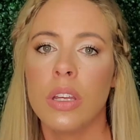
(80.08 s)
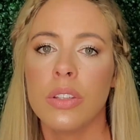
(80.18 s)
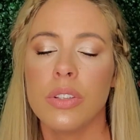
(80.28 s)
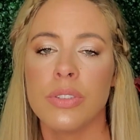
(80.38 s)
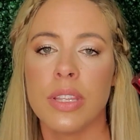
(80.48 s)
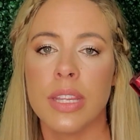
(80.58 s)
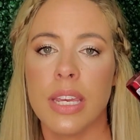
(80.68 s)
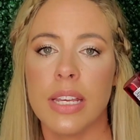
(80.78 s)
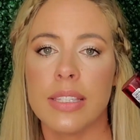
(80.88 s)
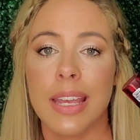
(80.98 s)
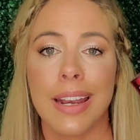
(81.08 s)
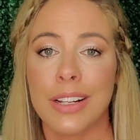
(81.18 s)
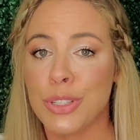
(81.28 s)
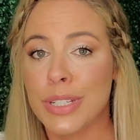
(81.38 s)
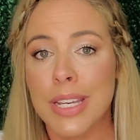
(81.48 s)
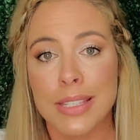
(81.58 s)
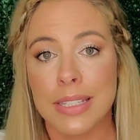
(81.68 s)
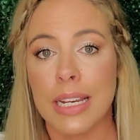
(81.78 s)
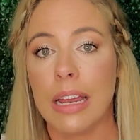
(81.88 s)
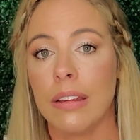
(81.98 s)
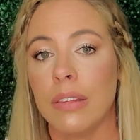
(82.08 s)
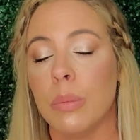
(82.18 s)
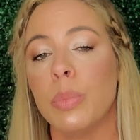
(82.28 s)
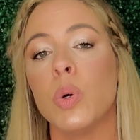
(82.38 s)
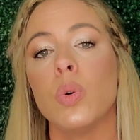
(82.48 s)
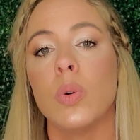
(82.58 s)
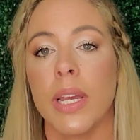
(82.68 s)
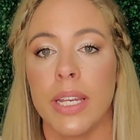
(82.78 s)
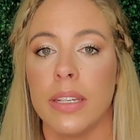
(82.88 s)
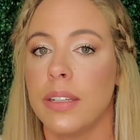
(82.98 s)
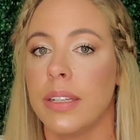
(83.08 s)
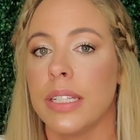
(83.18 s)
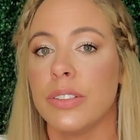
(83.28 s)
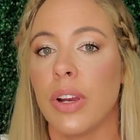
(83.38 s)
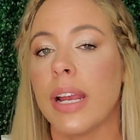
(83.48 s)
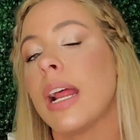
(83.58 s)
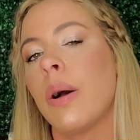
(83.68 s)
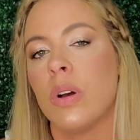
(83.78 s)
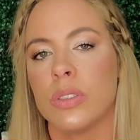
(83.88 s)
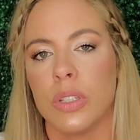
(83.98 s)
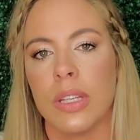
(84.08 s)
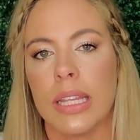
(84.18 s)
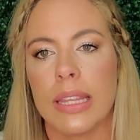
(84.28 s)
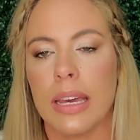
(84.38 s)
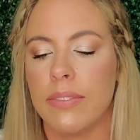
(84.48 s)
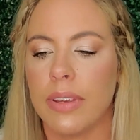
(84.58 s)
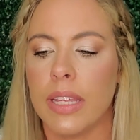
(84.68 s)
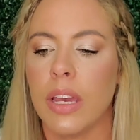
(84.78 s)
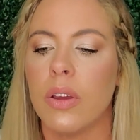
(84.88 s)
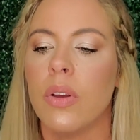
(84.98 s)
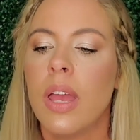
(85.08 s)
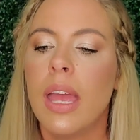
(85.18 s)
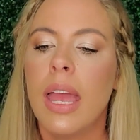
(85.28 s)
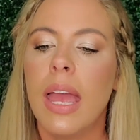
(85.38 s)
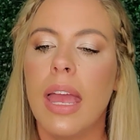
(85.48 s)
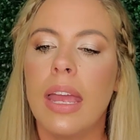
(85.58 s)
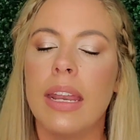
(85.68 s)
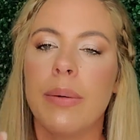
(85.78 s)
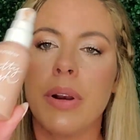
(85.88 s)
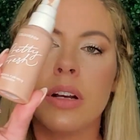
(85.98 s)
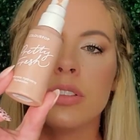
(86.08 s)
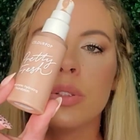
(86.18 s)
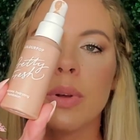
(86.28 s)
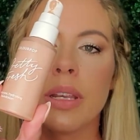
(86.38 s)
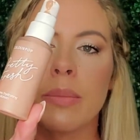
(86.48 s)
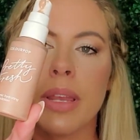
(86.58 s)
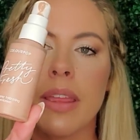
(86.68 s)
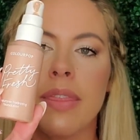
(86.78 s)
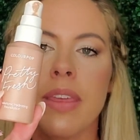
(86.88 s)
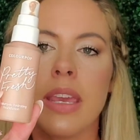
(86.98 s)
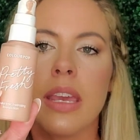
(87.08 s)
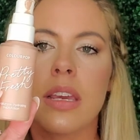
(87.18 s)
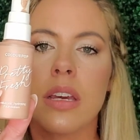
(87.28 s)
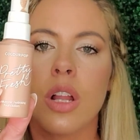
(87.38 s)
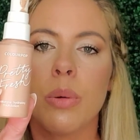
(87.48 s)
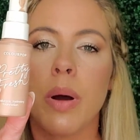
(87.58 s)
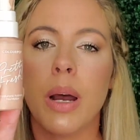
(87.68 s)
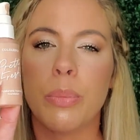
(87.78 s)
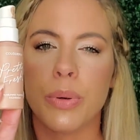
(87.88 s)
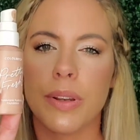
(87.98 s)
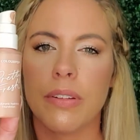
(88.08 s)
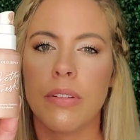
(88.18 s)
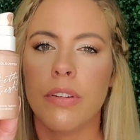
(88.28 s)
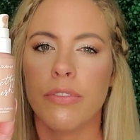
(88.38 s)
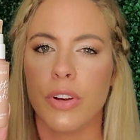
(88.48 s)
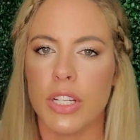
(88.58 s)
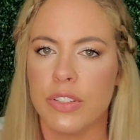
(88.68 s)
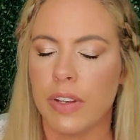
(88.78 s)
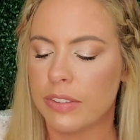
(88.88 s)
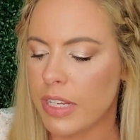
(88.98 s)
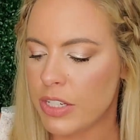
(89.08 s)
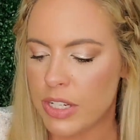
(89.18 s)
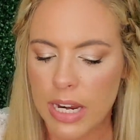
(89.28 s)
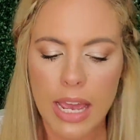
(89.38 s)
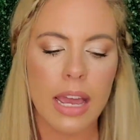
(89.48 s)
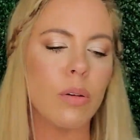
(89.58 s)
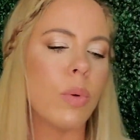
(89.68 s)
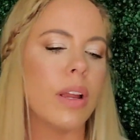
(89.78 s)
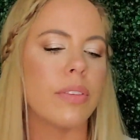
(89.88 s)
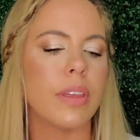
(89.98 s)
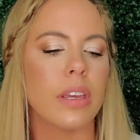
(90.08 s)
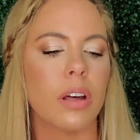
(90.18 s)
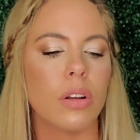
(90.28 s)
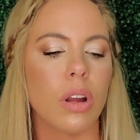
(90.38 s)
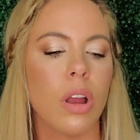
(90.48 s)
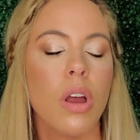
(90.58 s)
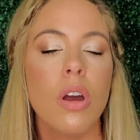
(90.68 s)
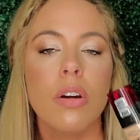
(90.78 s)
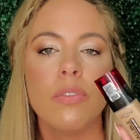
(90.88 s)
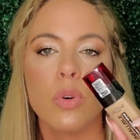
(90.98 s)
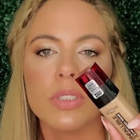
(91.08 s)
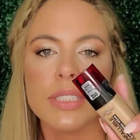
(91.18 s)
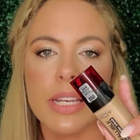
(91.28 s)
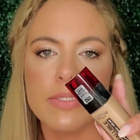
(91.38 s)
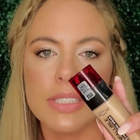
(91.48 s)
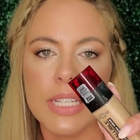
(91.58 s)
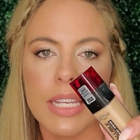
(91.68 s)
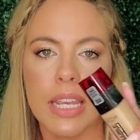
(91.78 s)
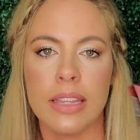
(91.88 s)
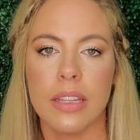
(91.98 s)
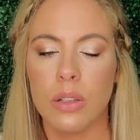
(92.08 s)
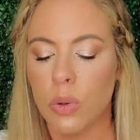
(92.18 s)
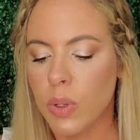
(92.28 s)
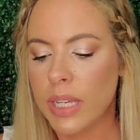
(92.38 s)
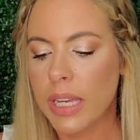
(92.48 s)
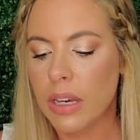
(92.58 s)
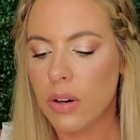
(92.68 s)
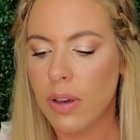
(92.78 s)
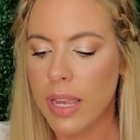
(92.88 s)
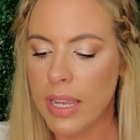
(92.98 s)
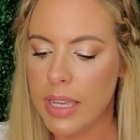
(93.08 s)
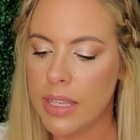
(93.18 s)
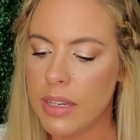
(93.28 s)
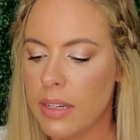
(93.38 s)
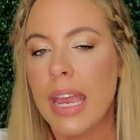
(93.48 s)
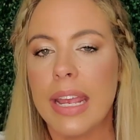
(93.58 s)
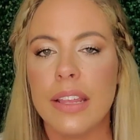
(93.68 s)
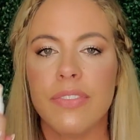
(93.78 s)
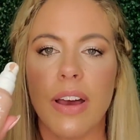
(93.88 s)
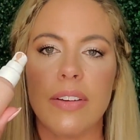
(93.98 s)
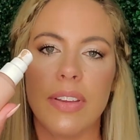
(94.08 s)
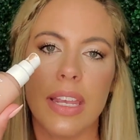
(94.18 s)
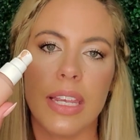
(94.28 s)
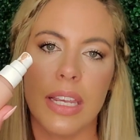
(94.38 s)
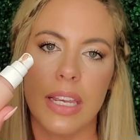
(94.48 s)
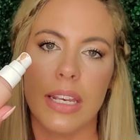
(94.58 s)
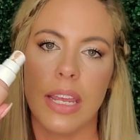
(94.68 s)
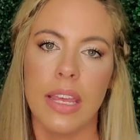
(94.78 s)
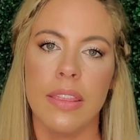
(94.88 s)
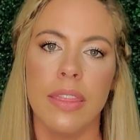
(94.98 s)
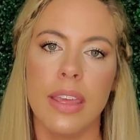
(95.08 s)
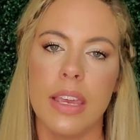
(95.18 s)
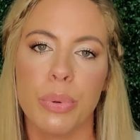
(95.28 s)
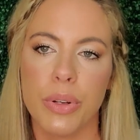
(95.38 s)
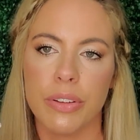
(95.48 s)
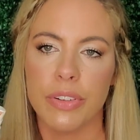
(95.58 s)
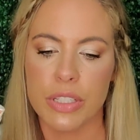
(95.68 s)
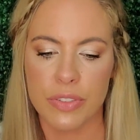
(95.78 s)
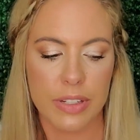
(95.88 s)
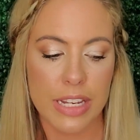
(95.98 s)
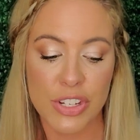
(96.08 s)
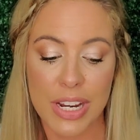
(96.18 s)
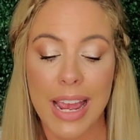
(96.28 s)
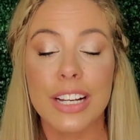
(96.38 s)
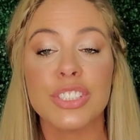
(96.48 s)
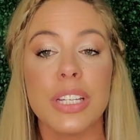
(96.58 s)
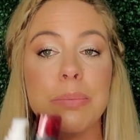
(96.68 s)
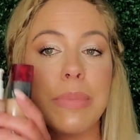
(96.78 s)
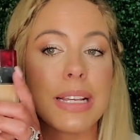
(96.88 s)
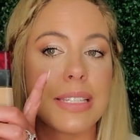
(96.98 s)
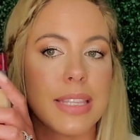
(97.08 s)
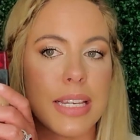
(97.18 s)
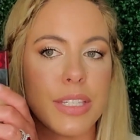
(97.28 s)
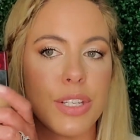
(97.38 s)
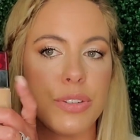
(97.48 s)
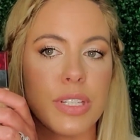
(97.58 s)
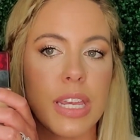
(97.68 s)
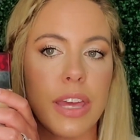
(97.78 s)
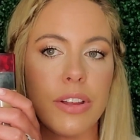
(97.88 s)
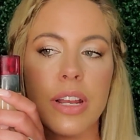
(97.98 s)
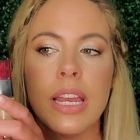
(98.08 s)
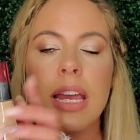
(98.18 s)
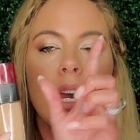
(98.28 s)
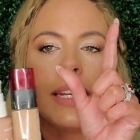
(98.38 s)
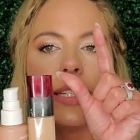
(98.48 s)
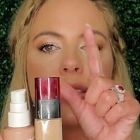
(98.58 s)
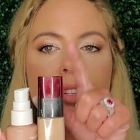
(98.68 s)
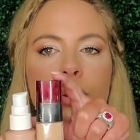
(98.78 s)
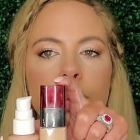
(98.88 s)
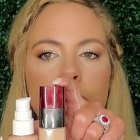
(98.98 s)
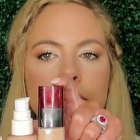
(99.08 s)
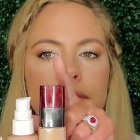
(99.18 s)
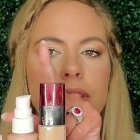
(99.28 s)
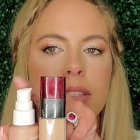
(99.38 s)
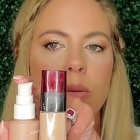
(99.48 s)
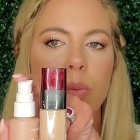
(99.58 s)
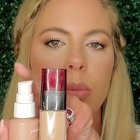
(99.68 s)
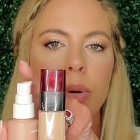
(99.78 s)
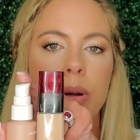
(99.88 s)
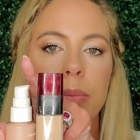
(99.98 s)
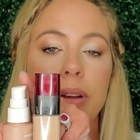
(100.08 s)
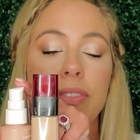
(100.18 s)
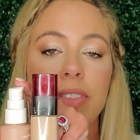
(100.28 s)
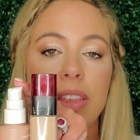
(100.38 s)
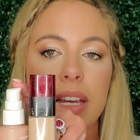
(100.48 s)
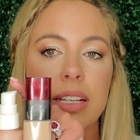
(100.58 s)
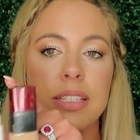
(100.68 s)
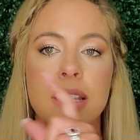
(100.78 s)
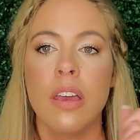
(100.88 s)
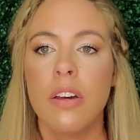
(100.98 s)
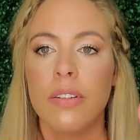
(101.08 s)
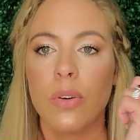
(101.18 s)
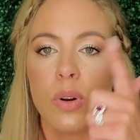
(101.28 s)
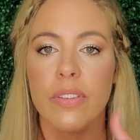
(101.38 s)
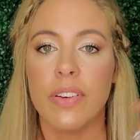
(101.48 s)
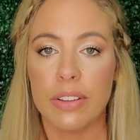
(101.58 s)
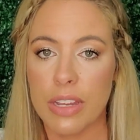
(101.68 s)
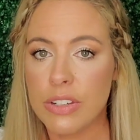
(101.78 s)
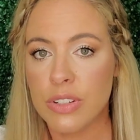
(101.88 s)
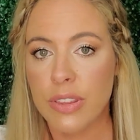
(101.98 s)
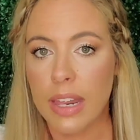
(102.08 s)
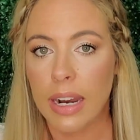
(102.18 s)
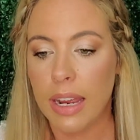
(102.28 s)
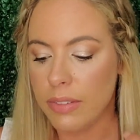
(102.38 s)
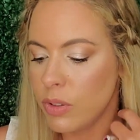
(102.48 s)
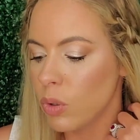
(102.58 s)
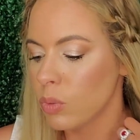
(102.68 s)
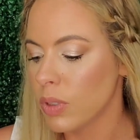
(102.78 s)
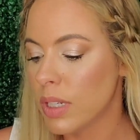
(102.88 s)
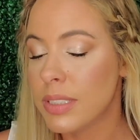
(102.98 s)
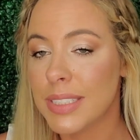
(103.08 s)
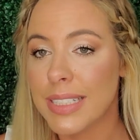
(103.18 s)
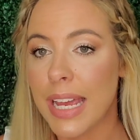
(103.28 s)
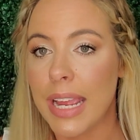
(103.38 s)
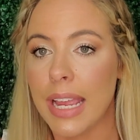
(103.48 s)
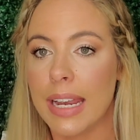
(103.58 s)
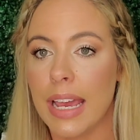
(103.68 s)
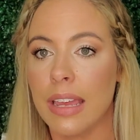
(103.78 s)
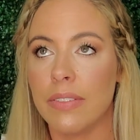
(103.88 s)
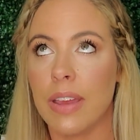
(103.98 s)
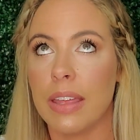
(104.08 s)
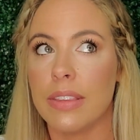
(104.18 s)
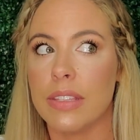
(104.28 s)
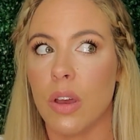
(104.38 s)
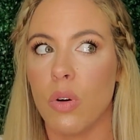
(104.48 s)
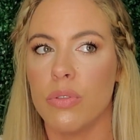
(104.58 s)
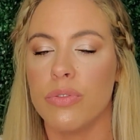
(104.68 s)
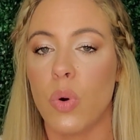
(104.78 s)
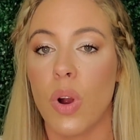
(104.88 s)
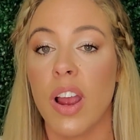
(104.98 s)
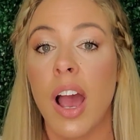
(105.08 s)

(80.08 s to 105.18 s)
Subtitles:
using this and actually tested it out in the pool, and it did great. I'll also link that video. And I would also recommend the Colourpop Pretty Fresh Foundation. I wear the color 470 in the L'Oreal and 85N in the Pretty Fresh Foundation. I actually mixed these two together. I did 2 pumps of this and 1 pump of this for the foundation that I have on today. And I have had this on for